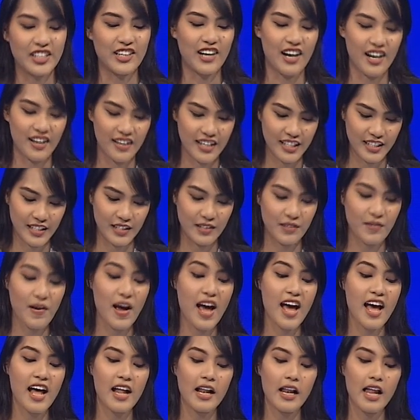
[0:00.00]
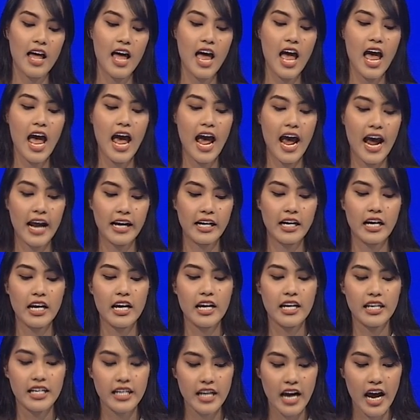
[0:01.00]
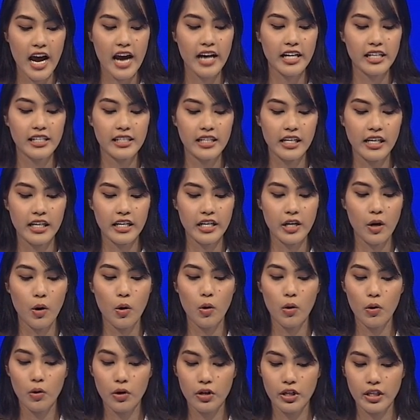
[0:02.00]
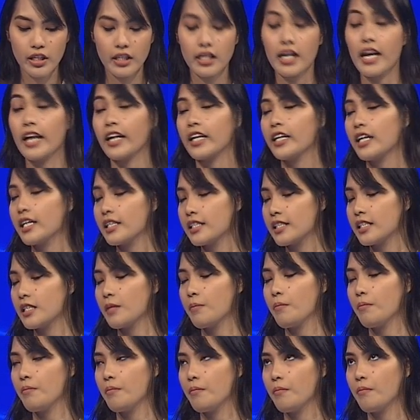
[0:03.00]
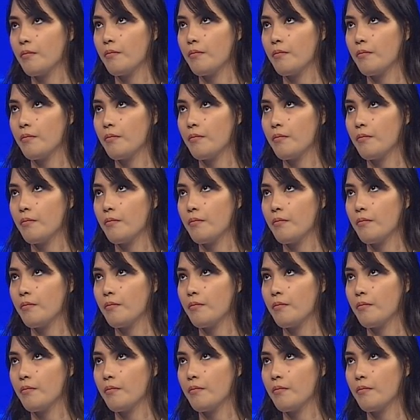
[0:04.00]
guitarist okay. as well, and he actually ordered like custom